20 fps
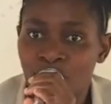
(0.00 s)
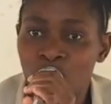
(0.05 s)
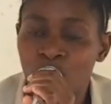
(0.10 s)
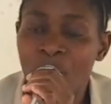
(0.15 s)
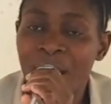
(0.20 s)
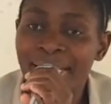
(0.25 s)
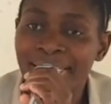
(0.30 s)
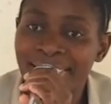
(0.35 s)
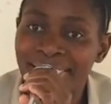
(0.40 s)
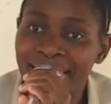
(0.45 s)
to
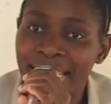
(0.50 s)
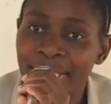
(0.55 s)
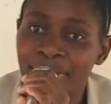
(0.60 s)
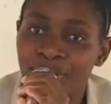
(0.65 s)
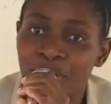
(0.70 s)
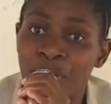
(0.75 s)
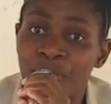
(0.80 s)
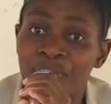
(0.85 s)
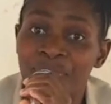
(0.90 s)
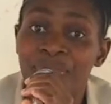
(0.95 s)
a
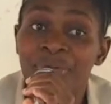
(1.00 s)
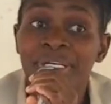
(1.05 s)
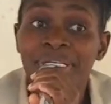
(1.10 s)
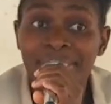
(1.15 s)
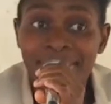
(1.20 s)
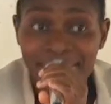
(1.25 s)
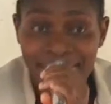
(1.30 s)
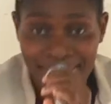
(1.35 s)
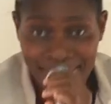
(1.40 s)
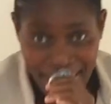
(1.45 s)
state of
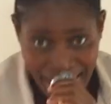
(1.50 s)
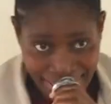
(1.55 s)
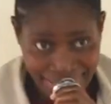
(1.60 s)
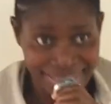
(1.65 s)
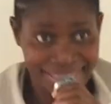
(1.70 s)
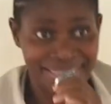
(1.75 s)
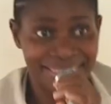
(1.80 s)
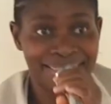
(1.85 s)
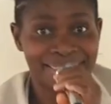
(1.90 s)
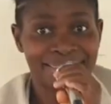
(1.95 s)

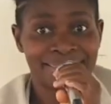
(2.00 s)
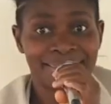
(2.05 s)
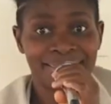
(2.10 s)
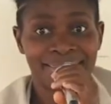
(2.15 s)
standing.